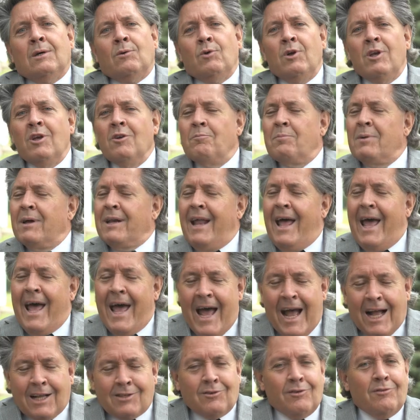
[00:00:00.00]
we have been
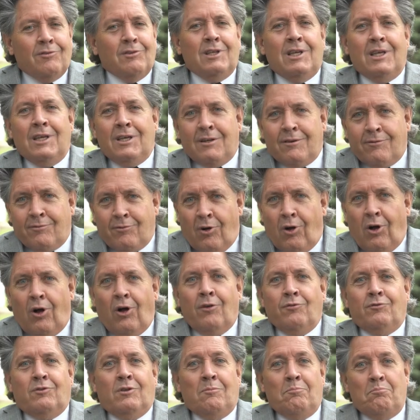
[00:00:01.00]
actively
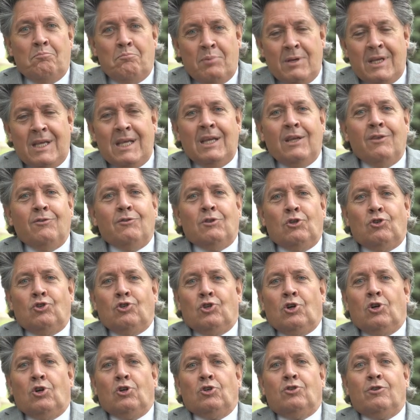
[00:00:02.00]
involved in being the
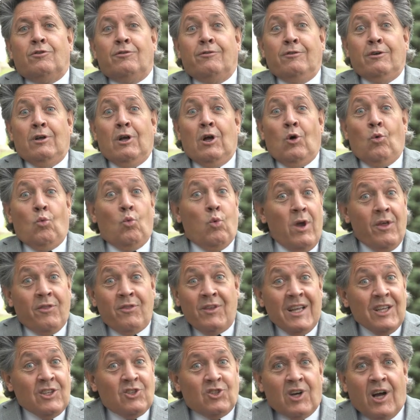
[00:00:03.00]
church with
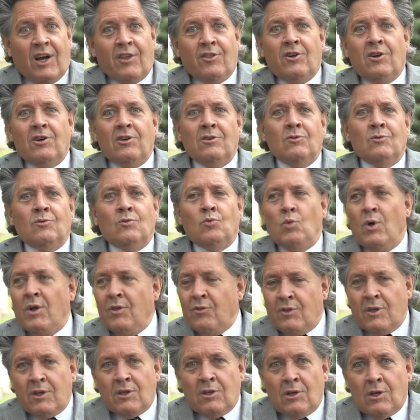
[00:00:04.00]
each other,
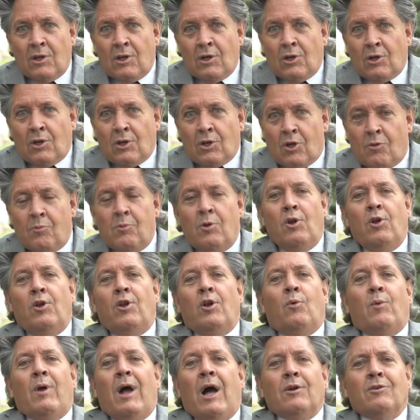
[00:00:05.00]
with the community
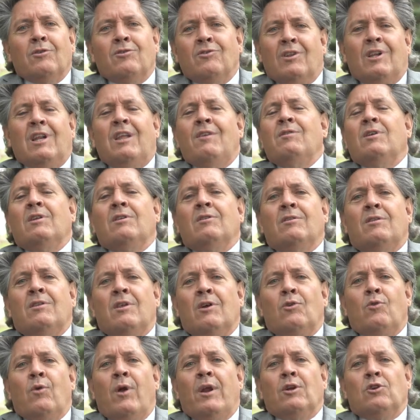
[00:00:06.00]
around us, and even the
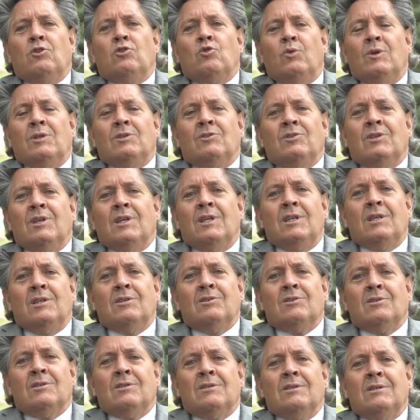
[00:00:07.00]
greater Twin
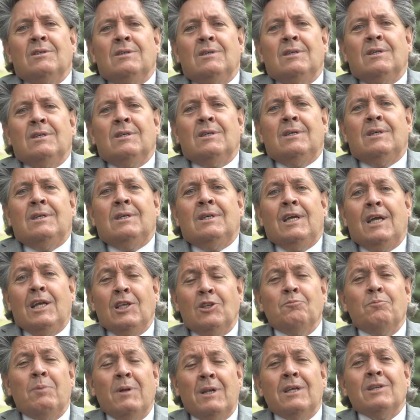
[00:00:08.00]
Cities.
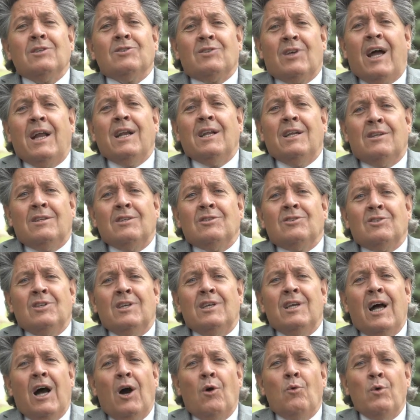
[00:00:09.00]
It's been exciting to see
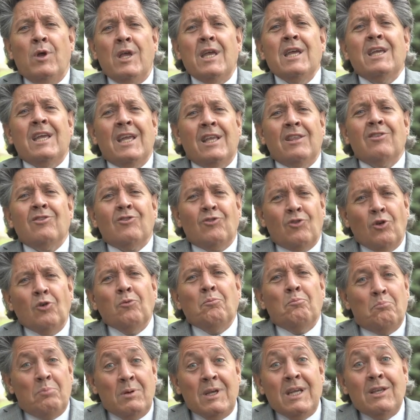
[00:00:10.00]
how we can still
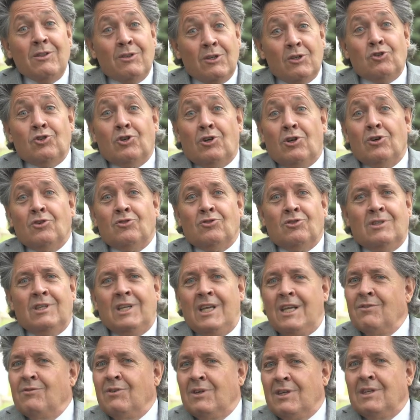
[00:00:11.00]
be the church
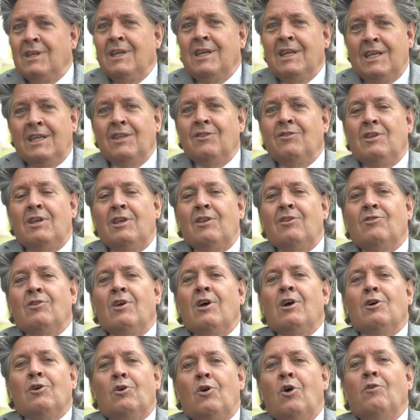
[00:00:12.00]
even in these
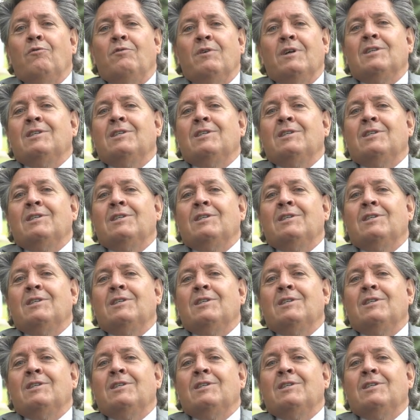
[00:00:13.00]
COVID